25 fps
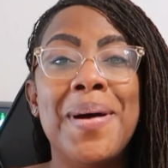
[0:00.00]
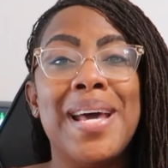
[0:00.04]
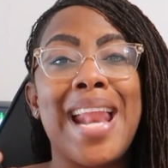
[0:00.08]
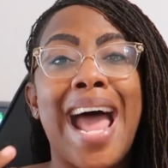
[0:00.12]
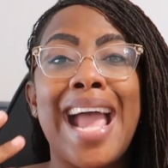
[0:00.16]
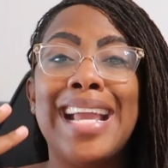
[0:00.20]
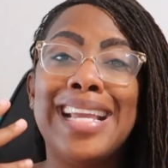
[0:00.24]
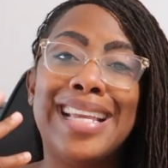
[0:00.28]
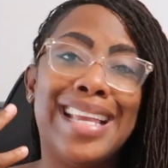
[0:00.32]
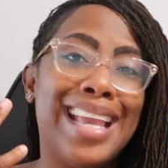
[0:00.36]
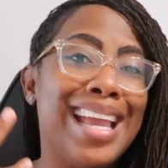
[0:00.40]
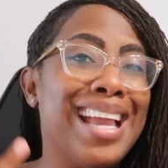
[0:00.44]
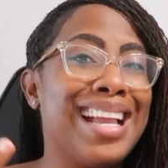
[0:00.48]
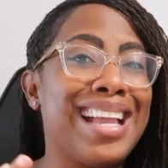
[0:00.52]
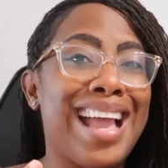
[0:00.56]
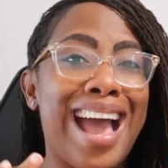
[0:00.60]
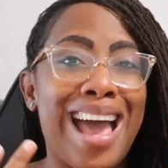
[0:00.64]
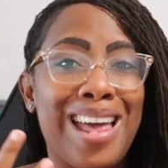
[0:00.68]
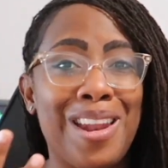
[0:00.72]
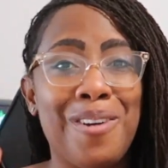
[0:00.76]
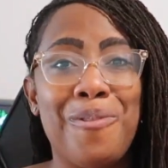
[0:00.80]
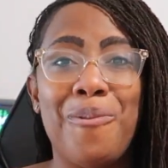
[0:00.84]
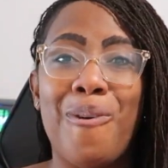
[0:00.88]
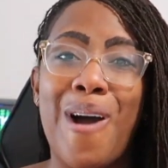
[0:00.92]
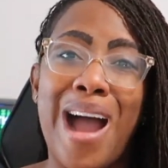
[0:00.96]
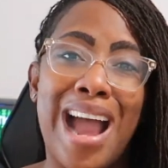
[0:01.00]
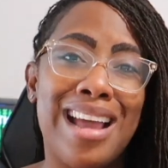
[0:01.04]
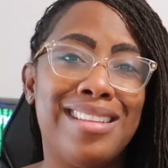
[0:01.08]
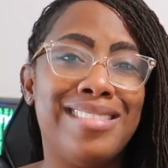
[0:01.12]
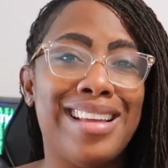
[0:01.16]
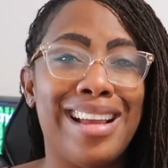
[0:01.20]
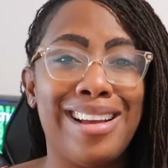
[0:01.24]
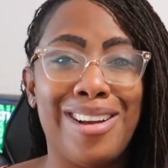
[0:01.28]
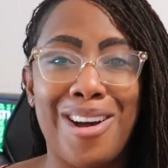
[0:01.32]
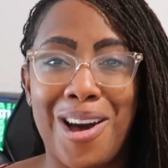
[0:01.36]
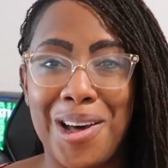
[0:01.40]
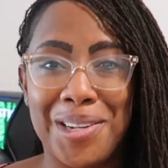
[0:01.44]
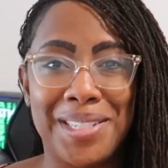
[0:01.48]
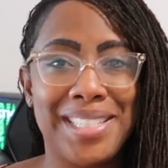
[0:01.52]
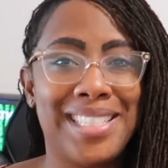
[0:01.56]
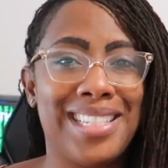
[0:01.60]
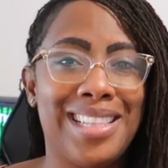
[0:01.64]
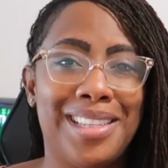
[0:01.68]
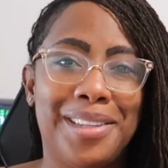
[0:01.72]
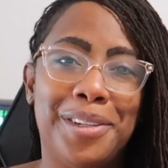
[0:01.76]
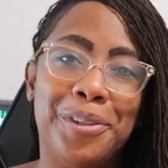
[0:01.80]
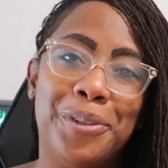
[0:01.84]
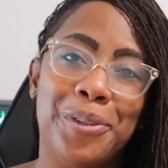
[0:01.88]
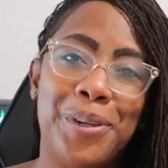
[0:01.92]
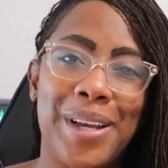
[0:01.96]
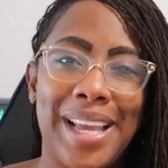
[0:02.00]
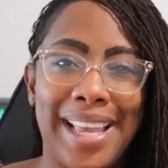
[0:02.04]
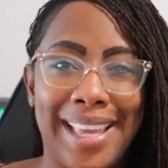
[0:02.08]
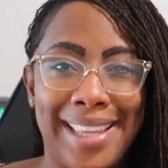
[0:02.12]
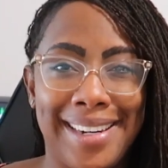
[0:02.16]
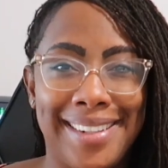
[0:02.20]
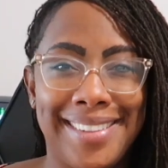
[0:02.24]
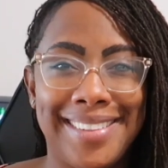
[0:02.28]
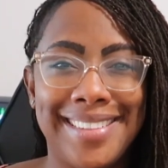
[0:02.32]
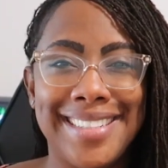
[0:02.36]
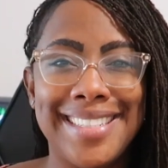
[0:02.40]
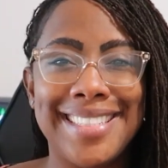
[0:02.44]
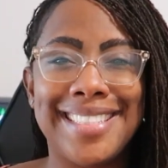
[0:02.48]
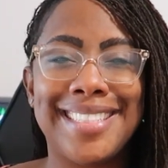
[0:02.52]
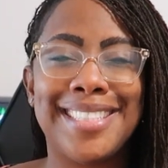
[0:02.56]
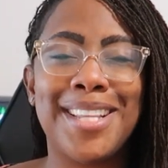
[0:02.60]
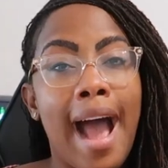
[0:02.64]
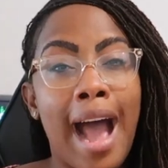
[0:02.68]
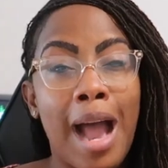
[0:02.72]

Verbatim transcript: but I get kind of why they call us clinical analysts.